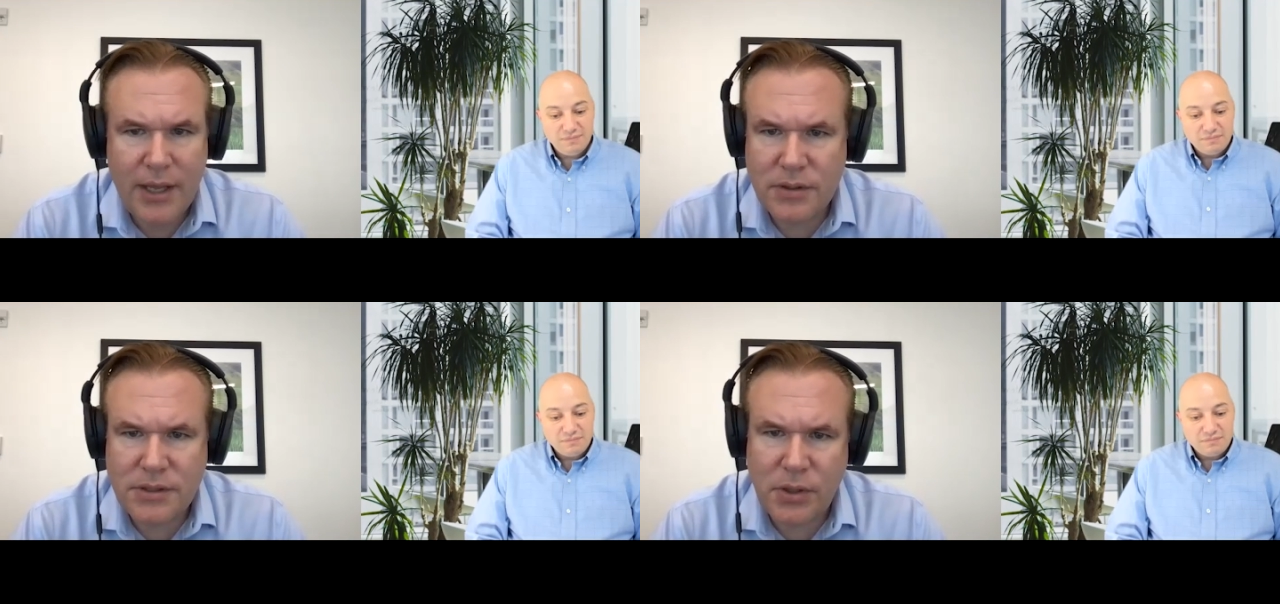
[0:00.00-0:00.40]

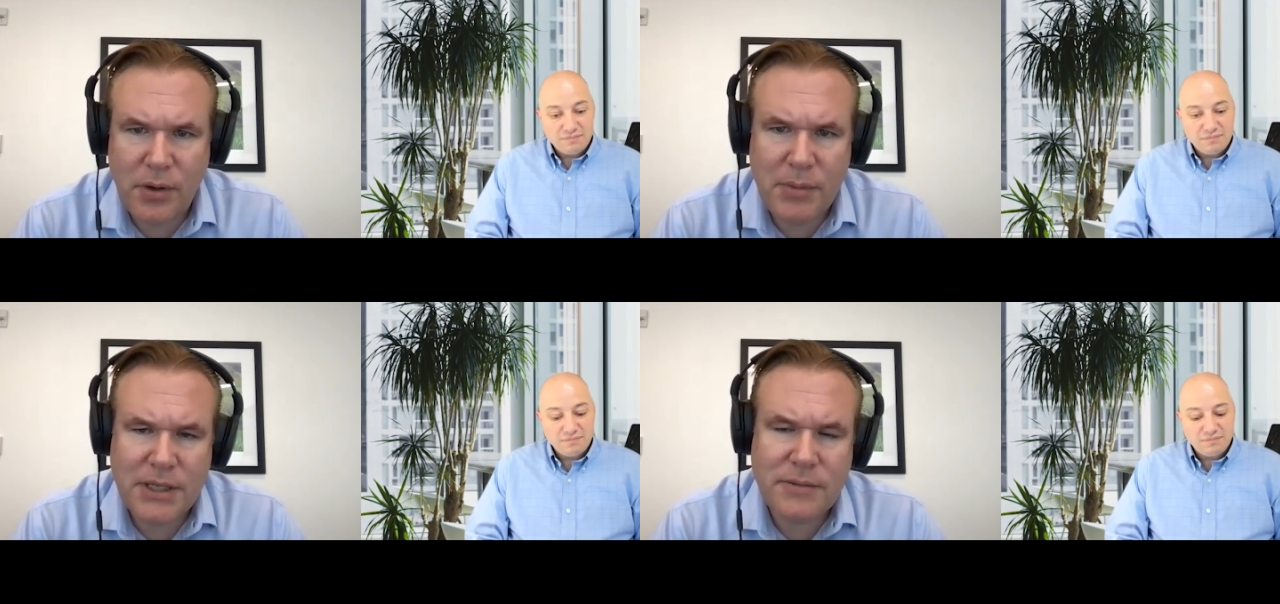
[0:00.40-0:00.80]
Speaker 1: So, I
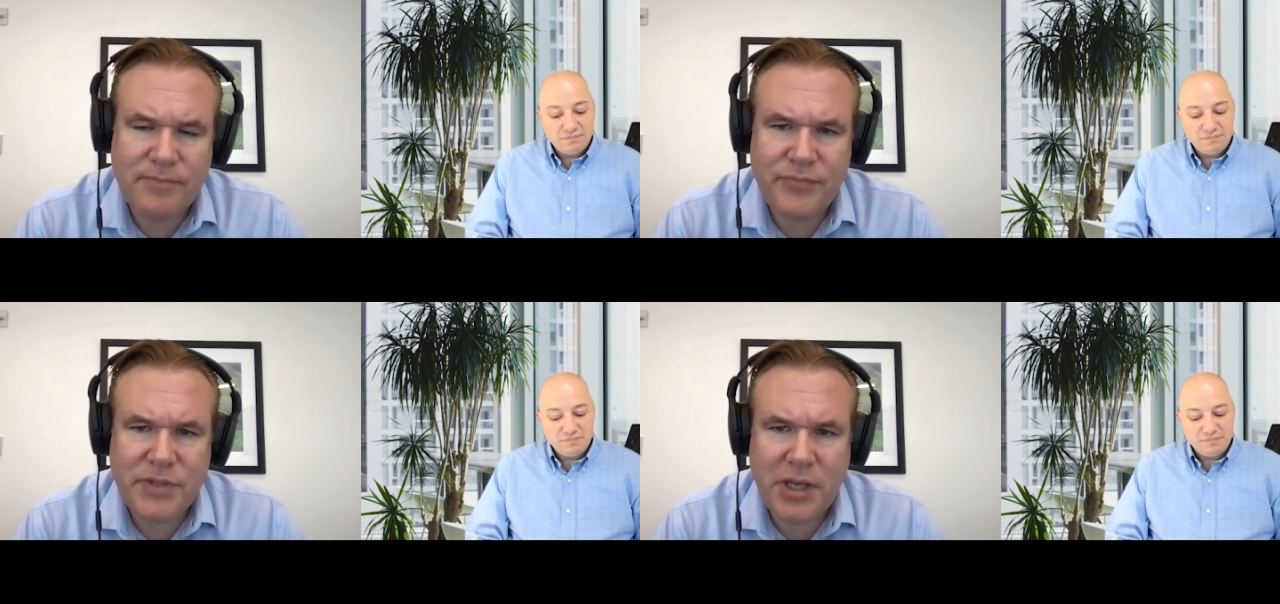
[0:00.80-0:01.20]
mean,
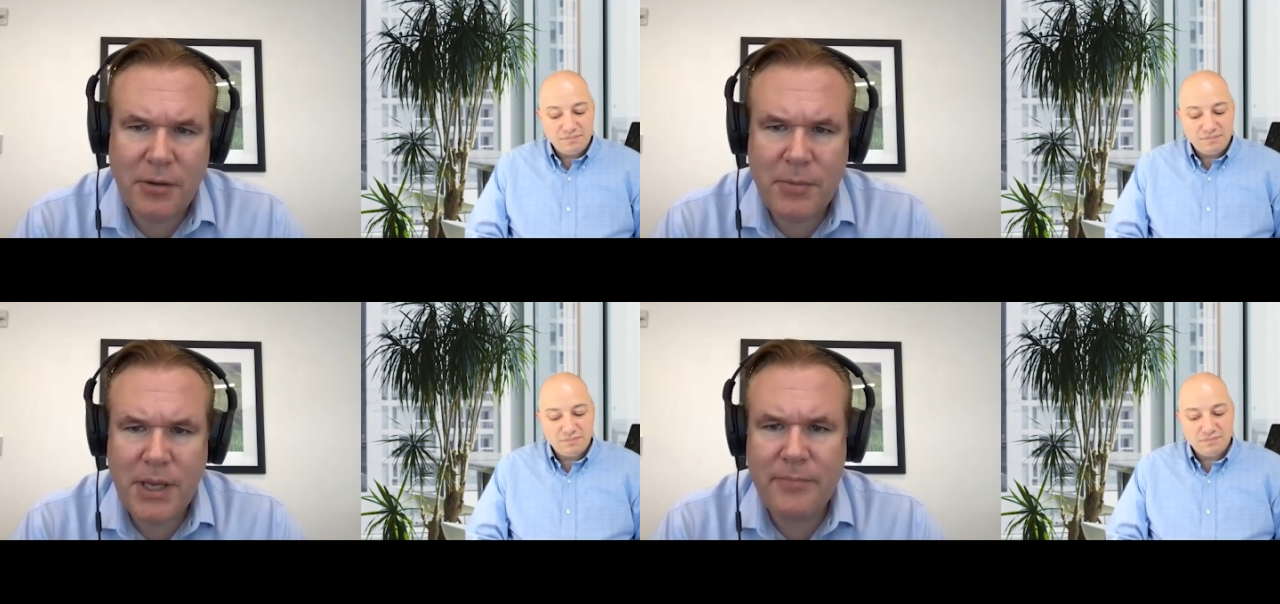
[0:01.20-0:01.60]
tell
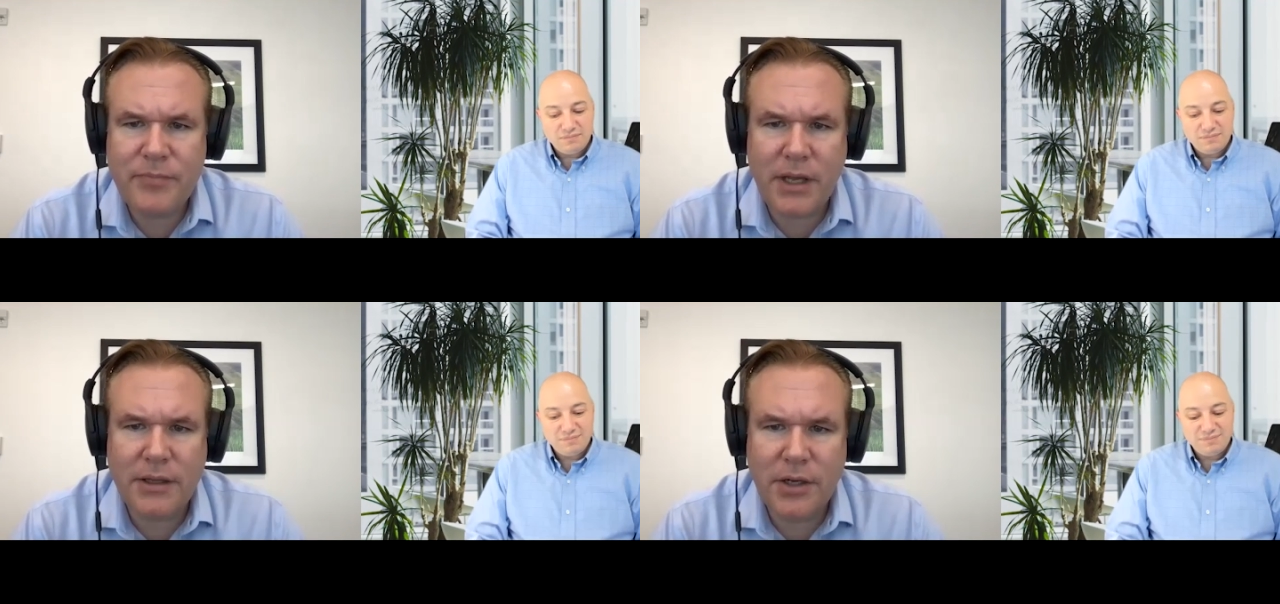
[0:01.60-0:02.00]
me
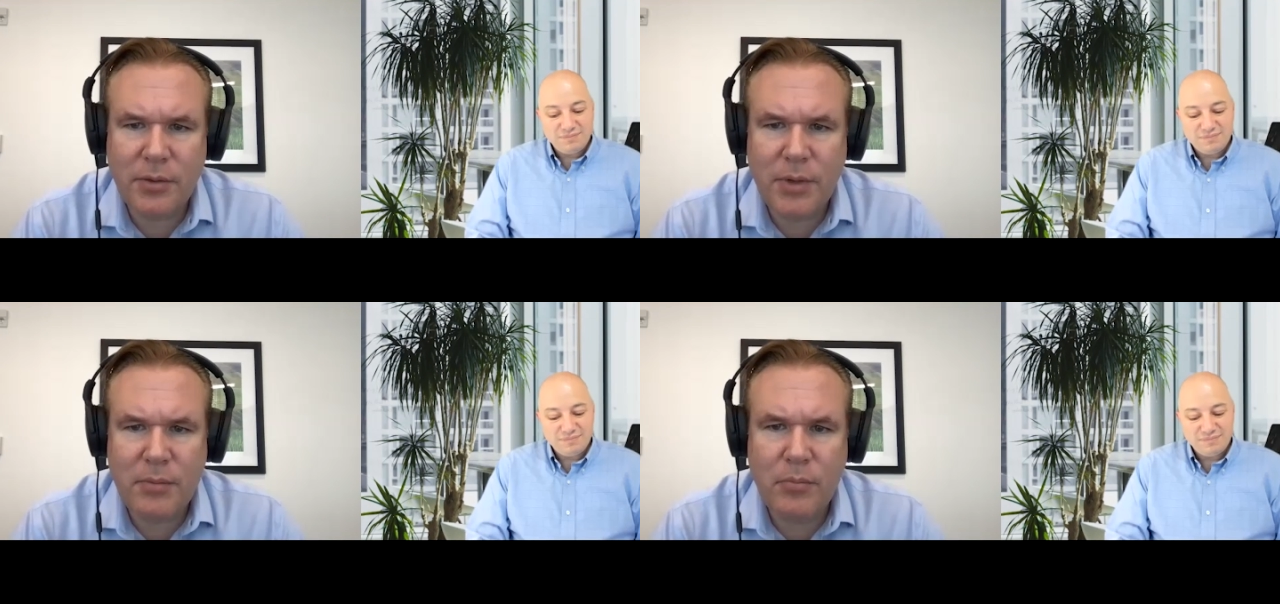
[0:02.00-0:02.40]
a little
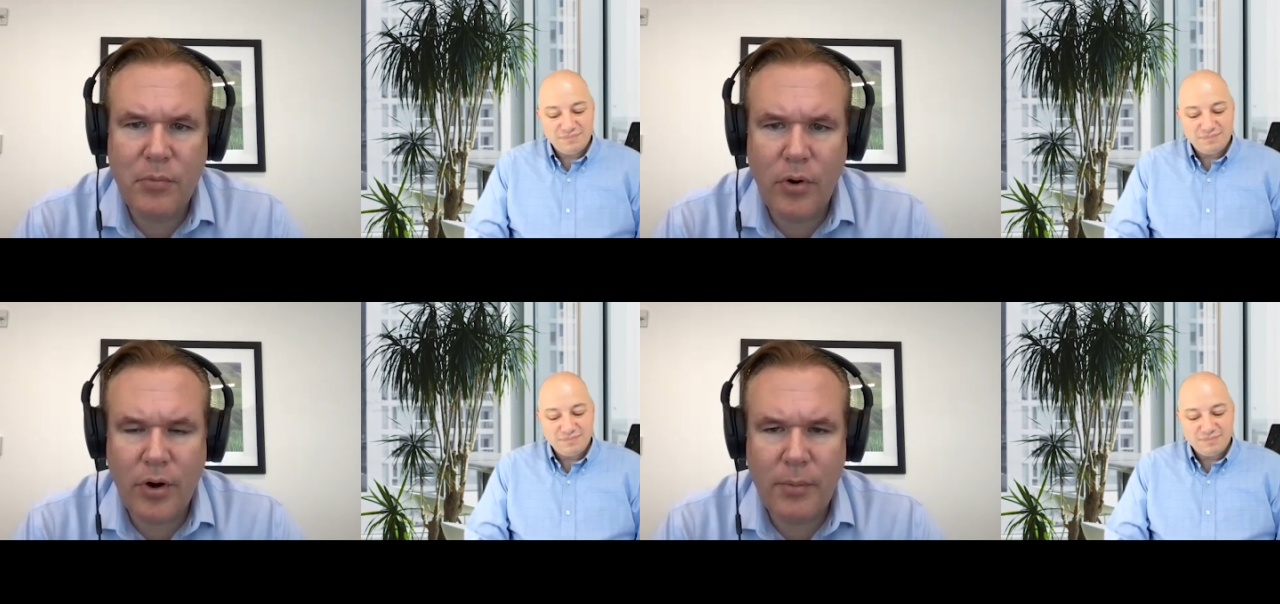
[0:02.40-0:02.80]
bit
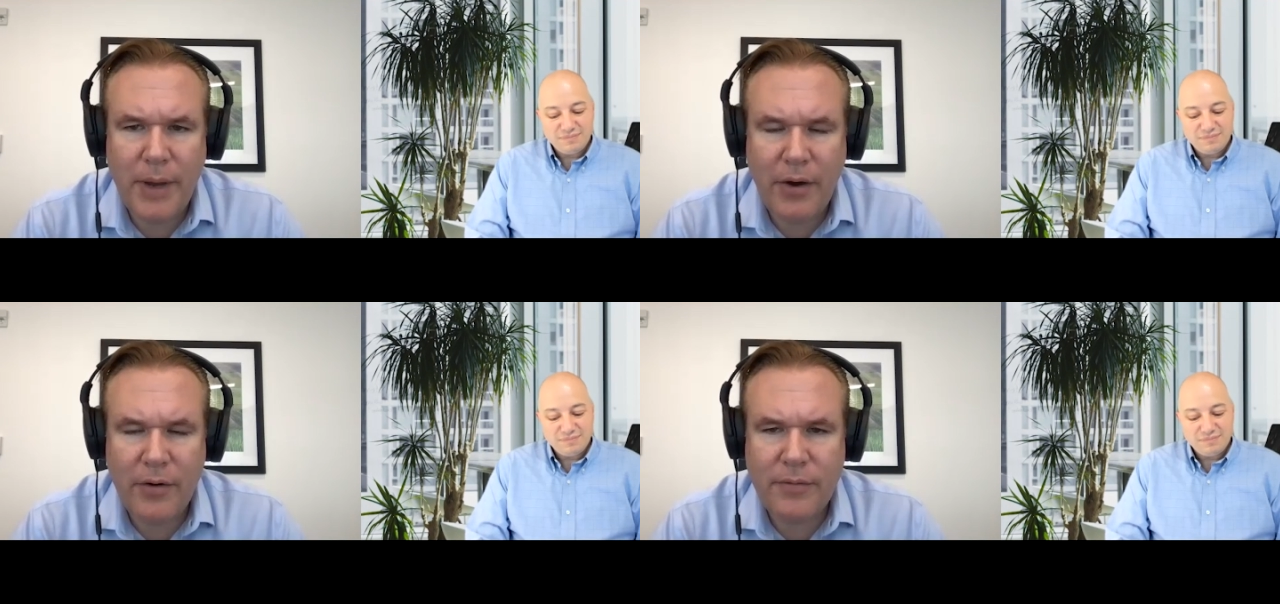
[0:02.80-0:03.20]
more
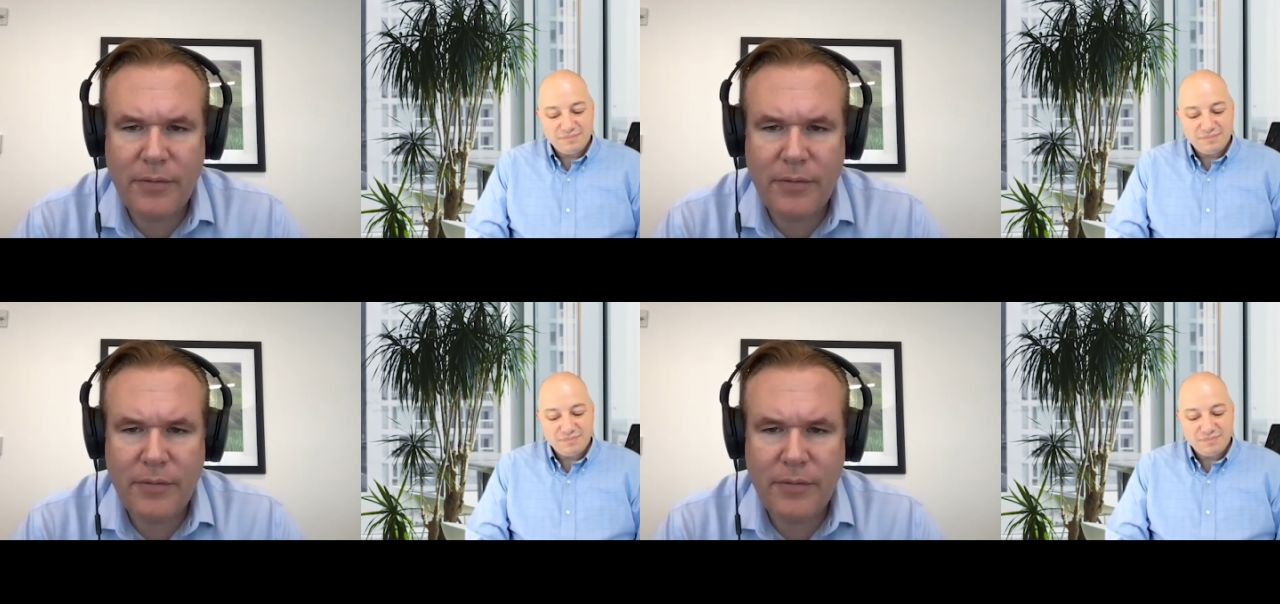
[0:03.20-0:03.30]
about